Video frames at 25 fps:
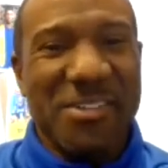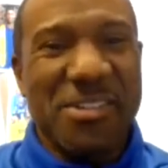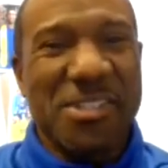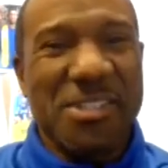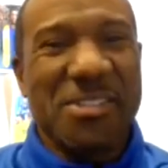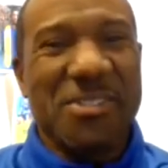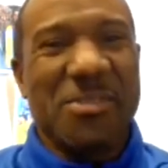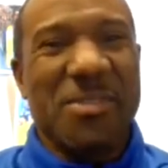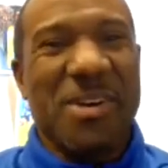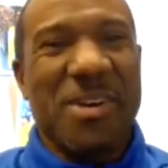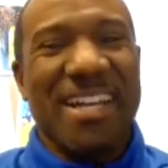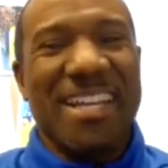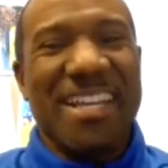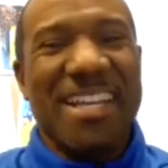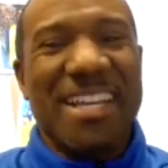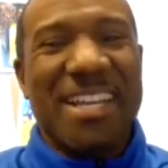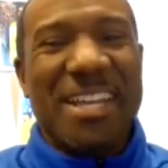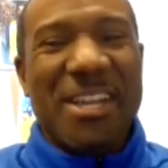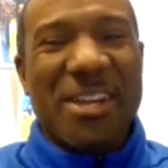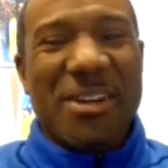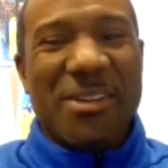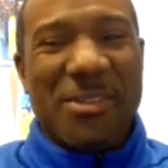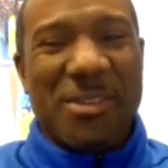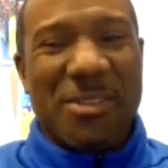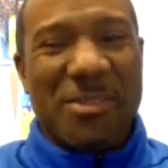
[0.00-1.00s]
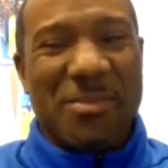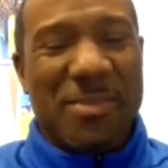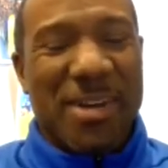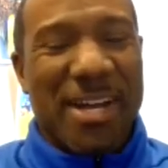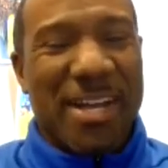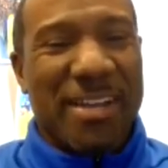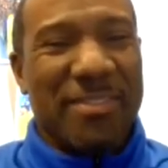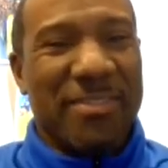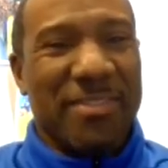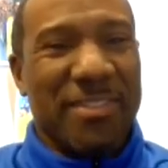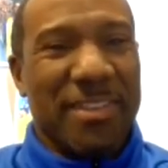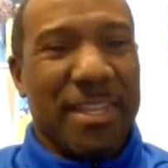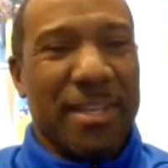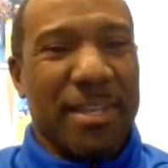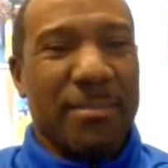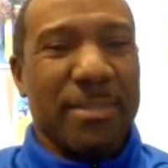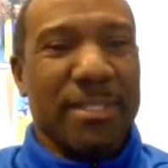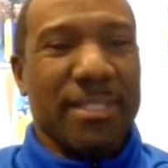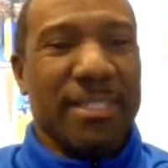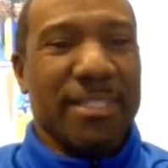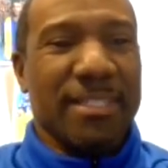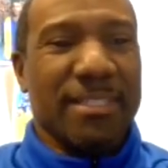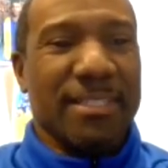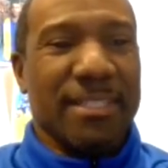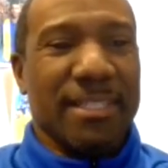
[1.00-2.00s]
with my, with my
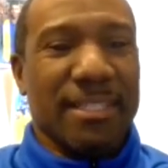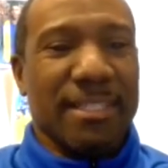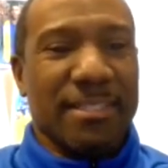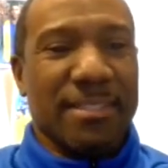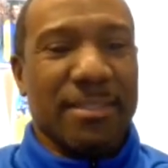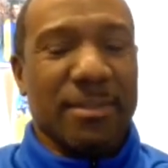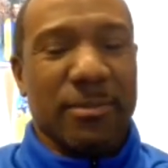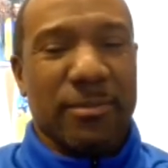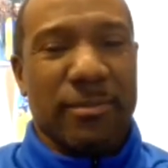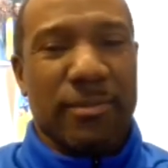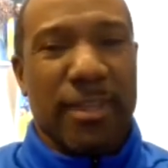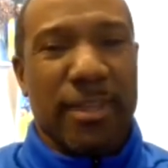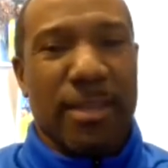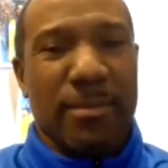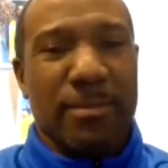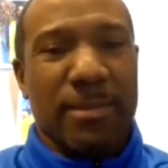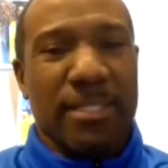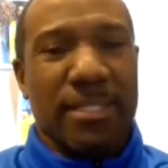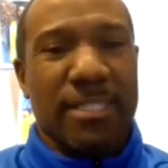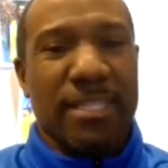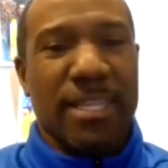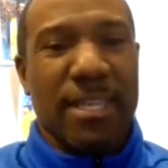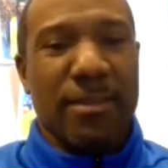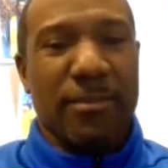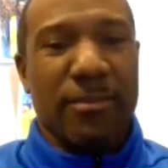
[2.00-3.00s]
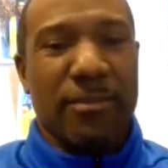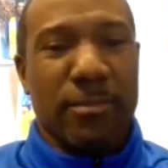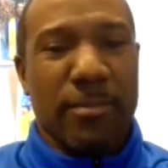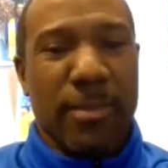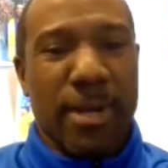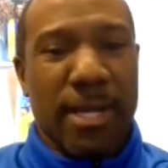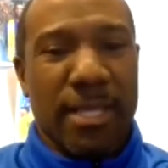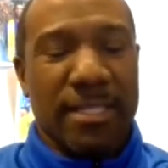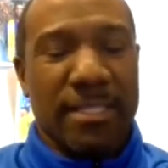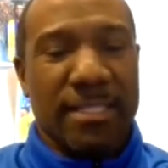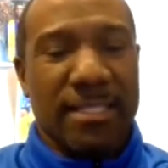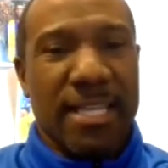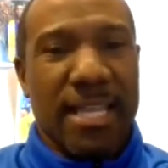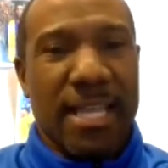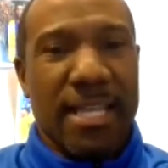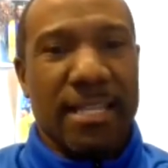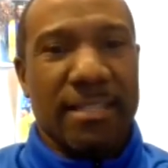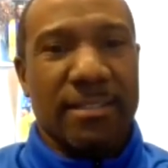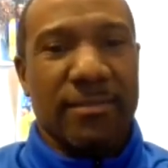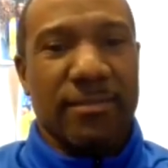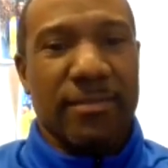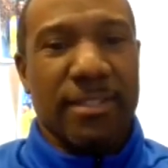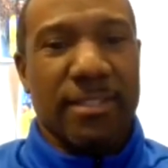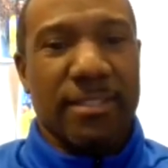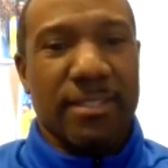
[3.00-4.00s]
family, and, and some family came from out of town
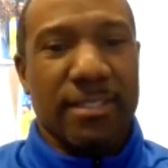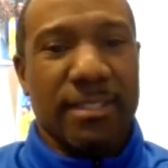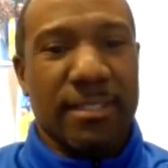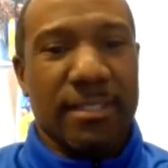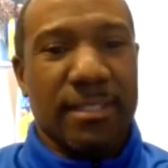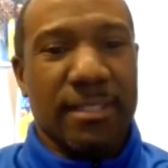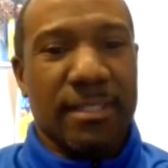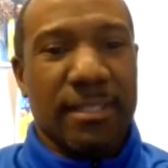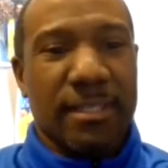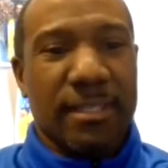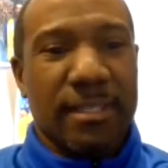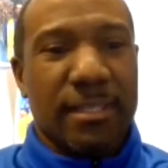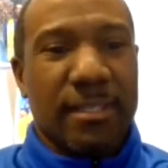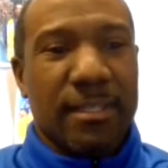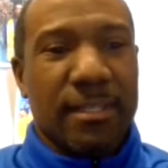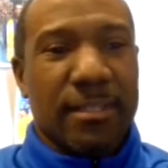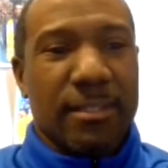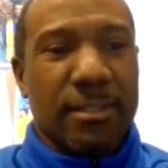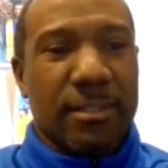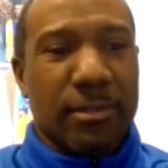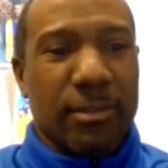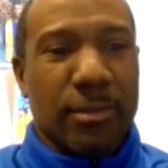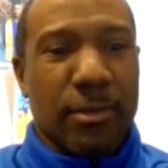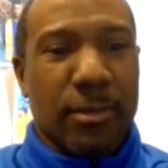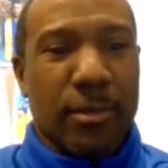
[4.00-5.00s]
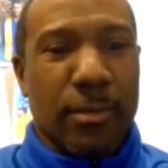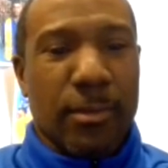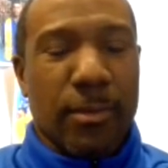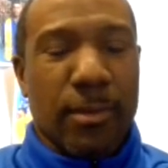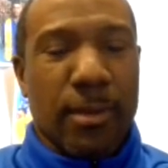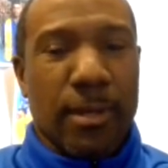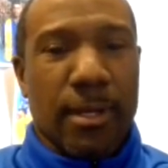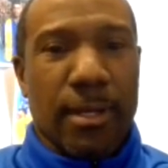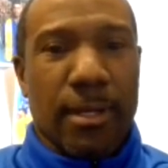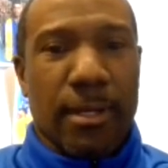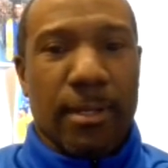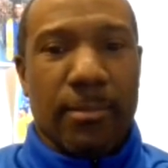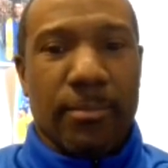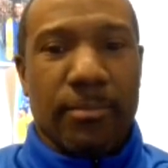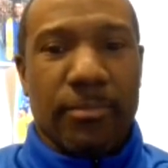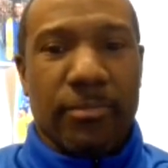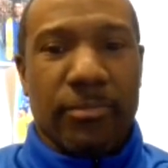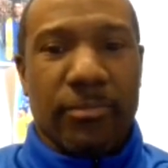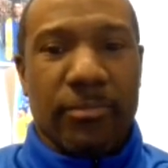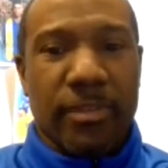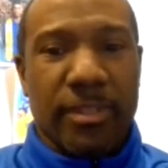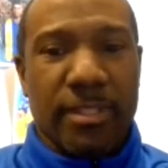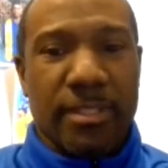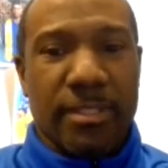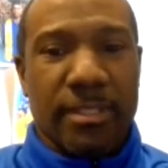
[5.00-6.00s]
to visit you know, um,
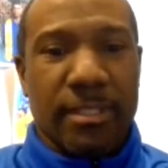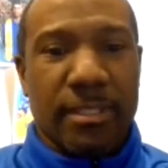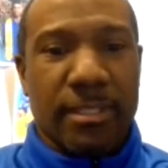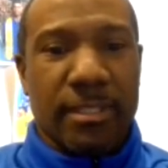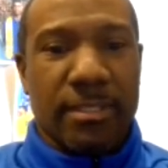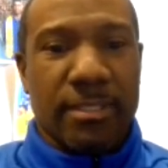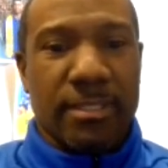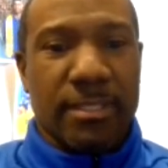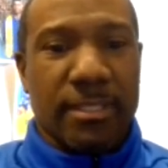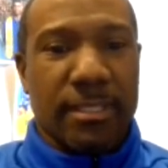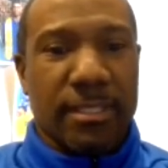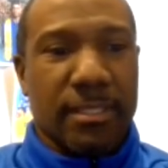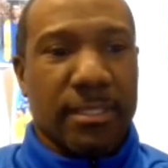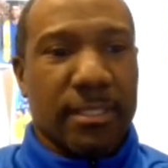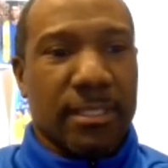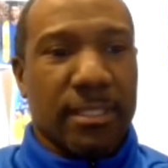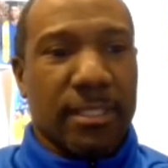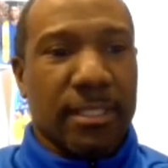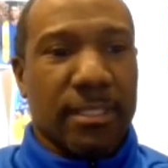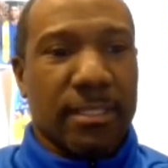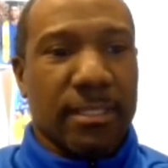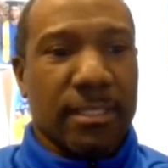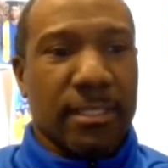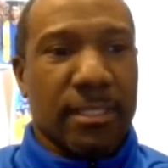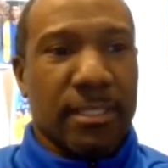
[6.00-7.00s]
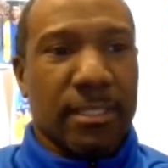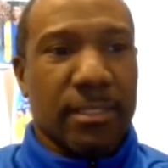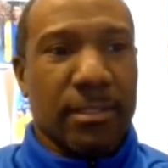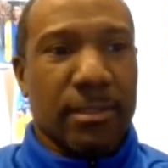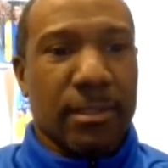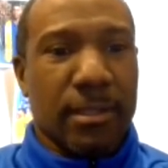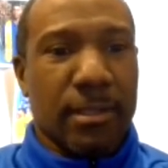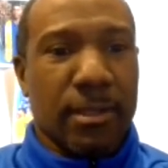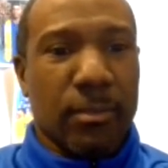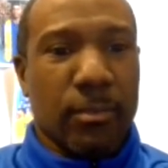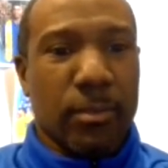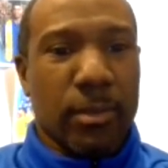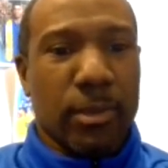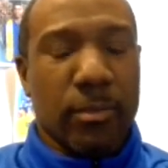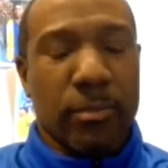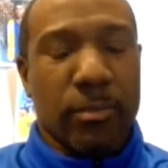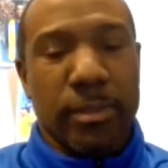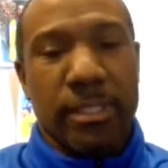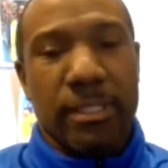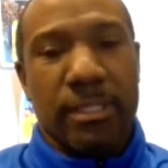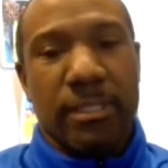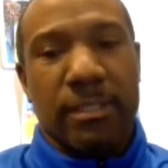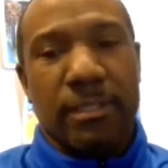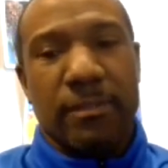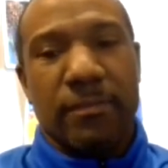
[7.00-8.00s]
visit us in in in uh, where
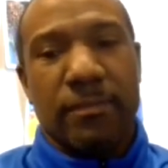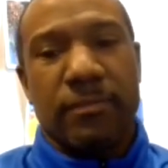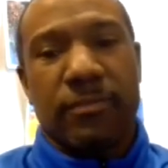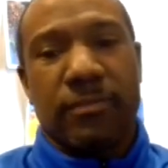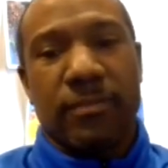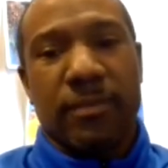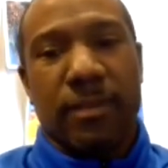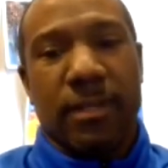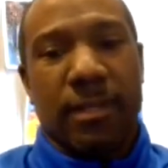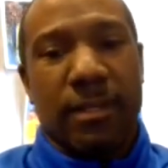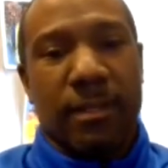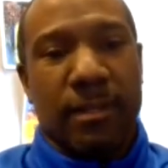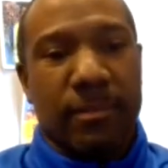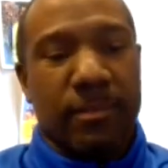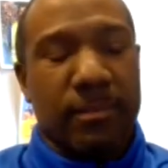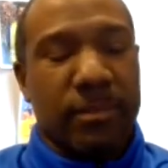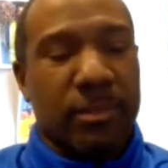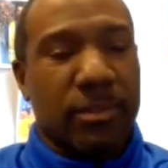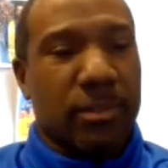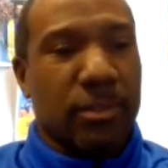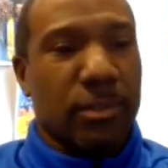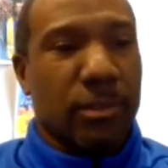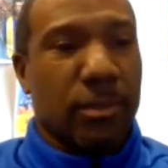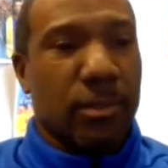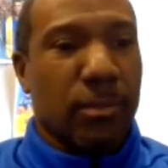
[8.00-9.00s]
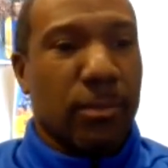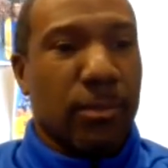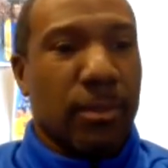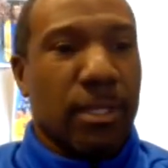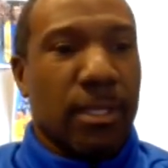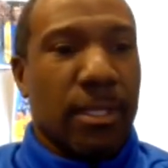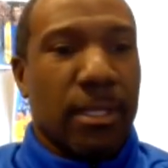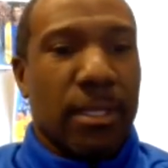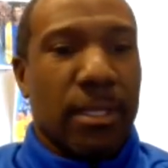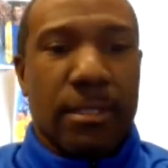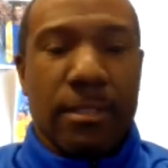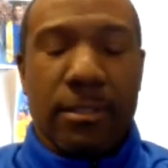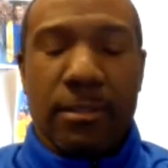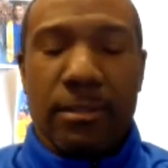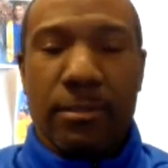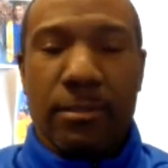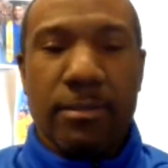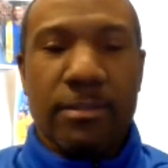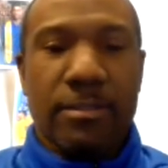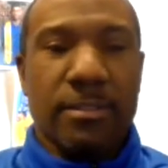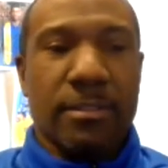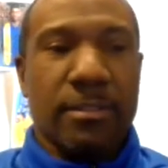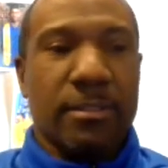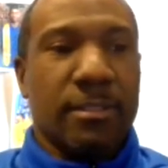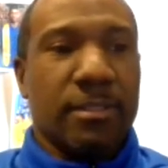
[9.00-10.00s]
we live. Um, so you know,
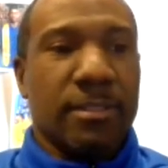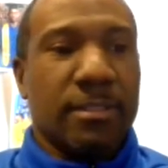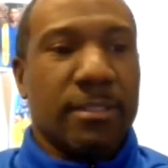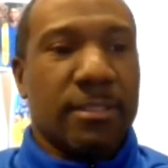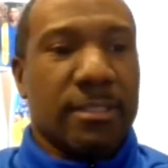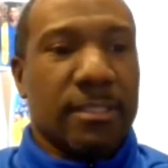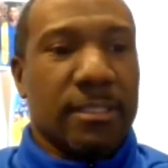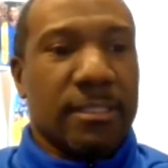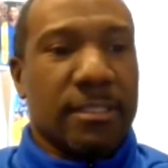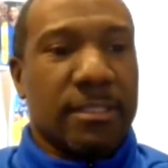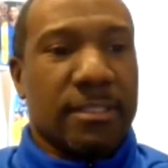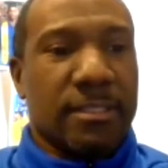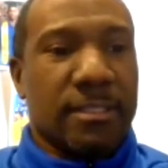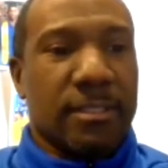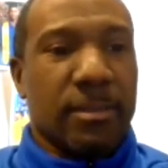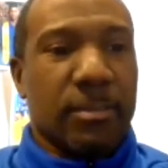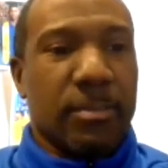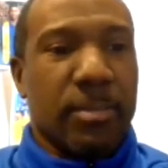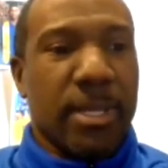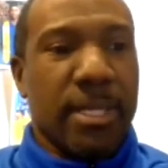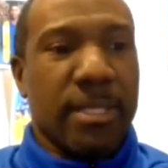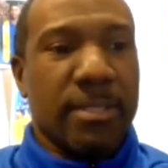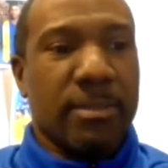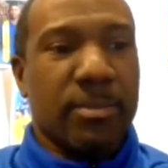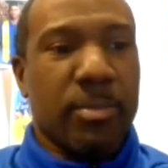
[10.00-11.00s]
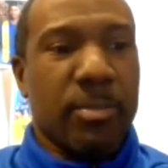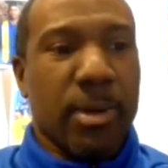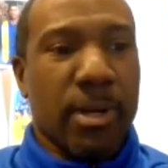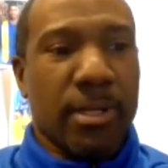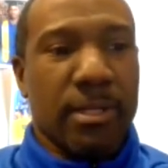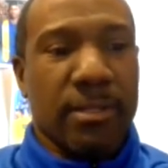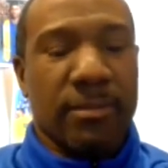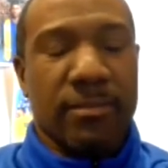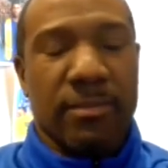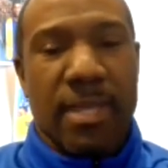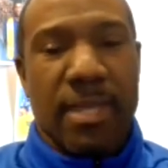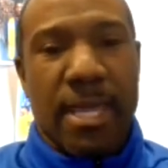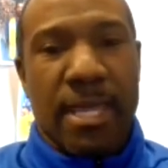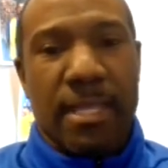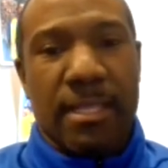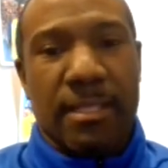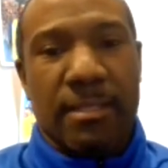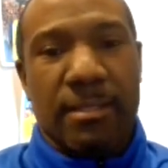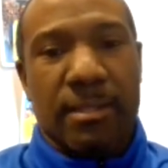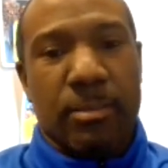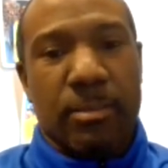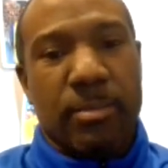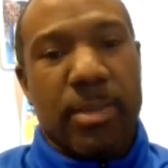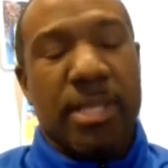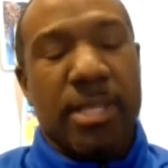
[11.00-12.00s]
it's, a, it's it's the best part of that.
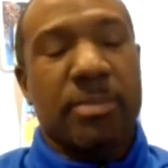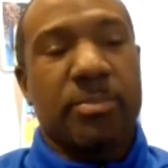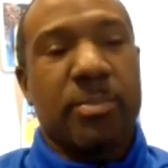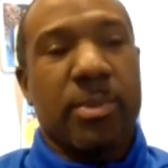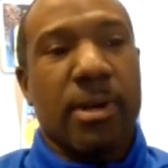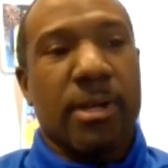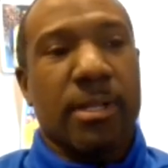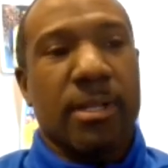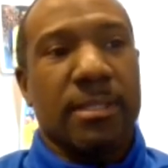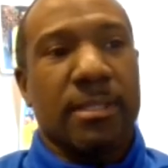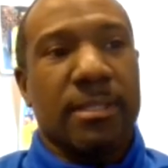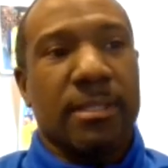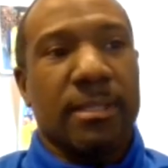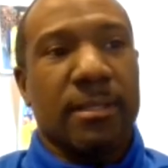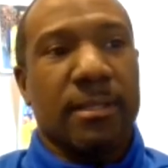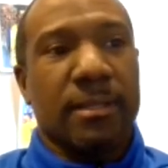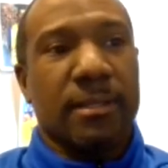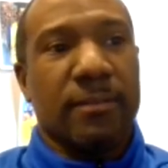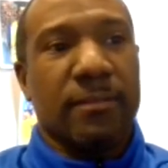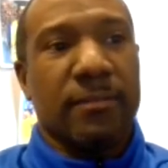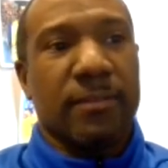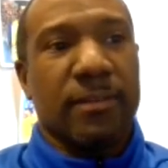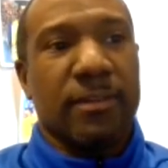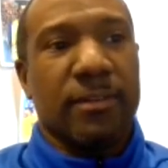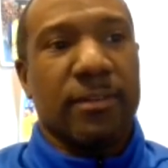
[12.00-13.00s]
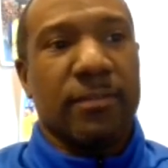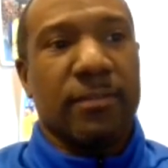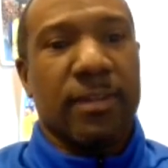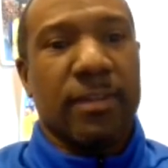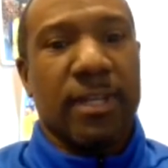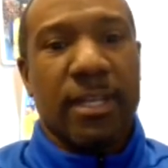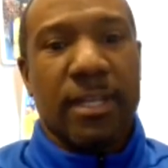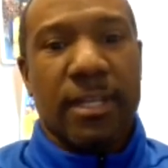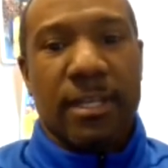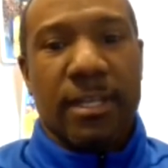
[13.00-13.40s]
The best part of of